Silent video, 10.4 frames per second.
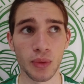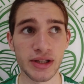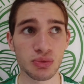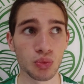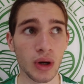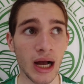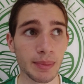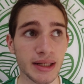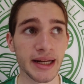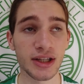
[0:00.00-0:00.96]
which will
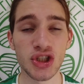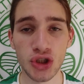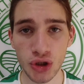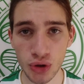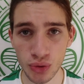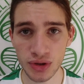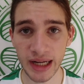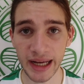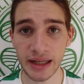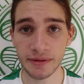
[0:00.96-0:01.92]
happen next
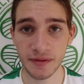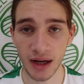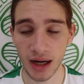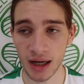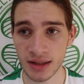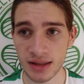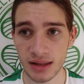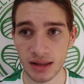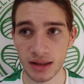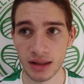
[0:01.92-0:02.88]
Tuesday for us
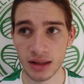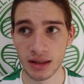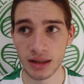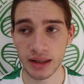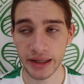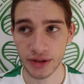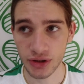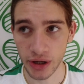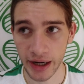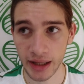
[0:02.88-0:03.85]
in
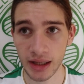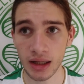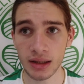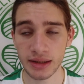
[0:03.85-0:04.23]
Australia.